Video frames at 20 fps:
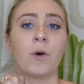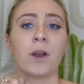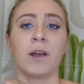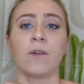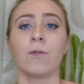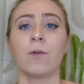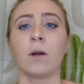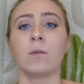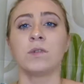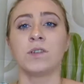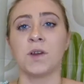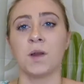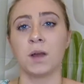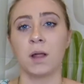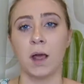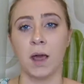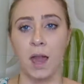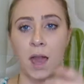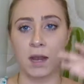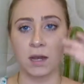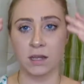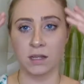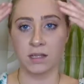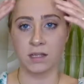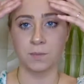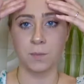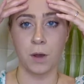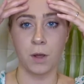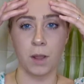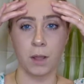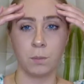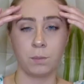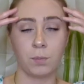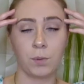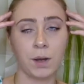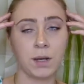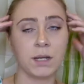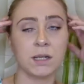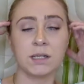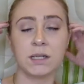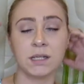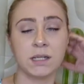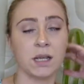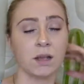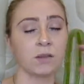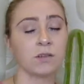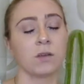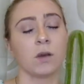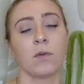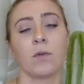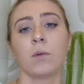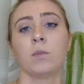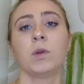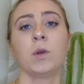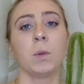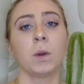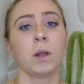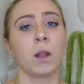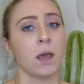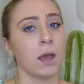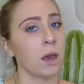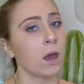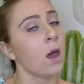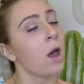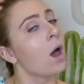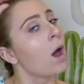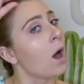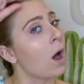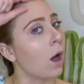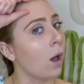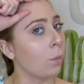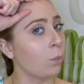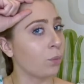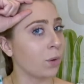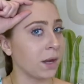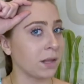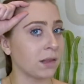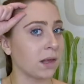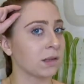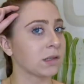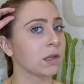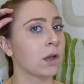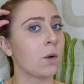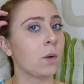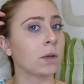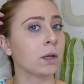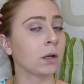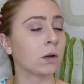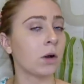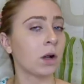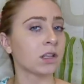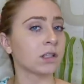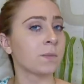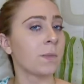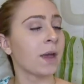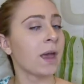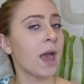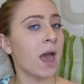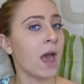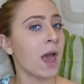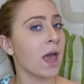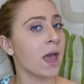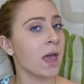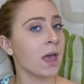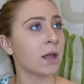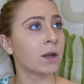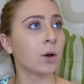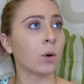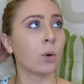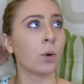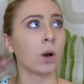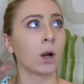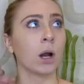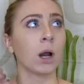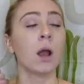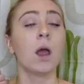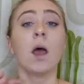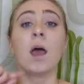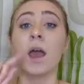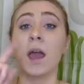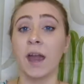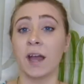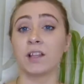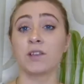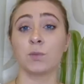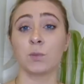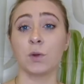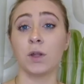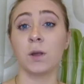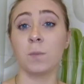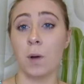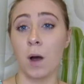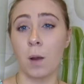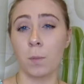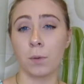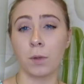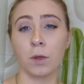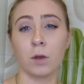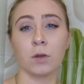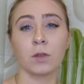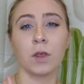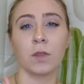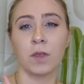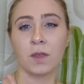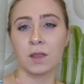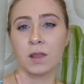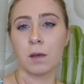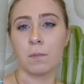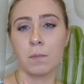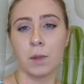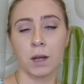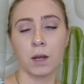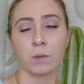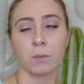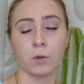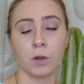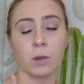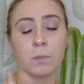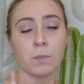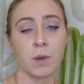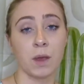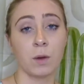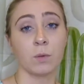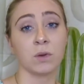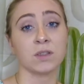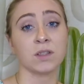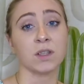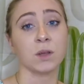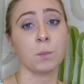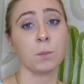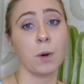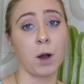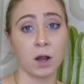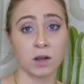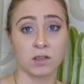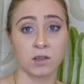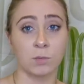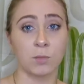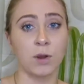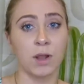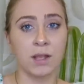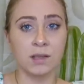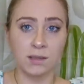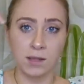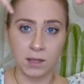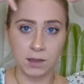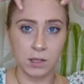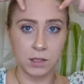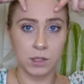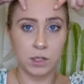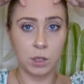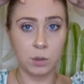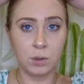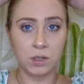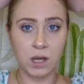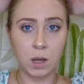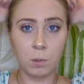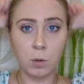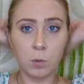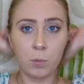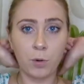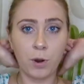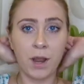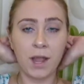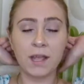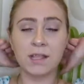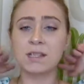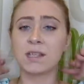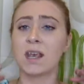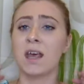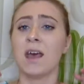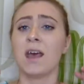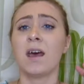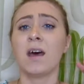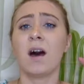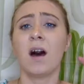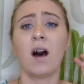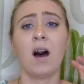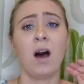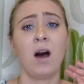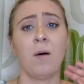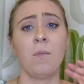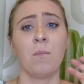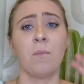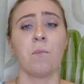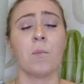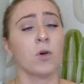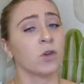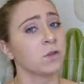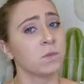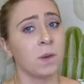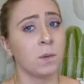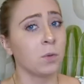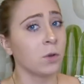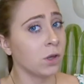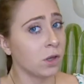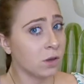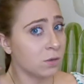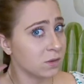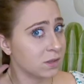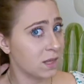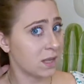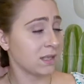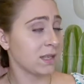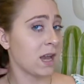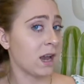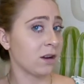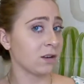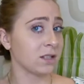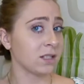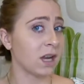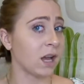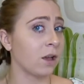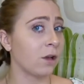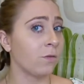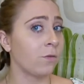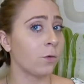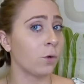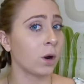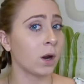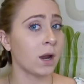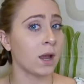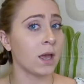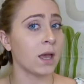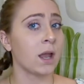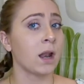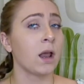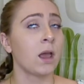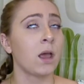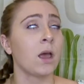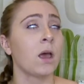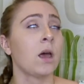whenever I'm doing like any small like braided detail. So if I'm doing like a braid that's going across my head or it's really popular the thing that made it really big was the boxer braids like the two double braids um, most people use this hairstyle for it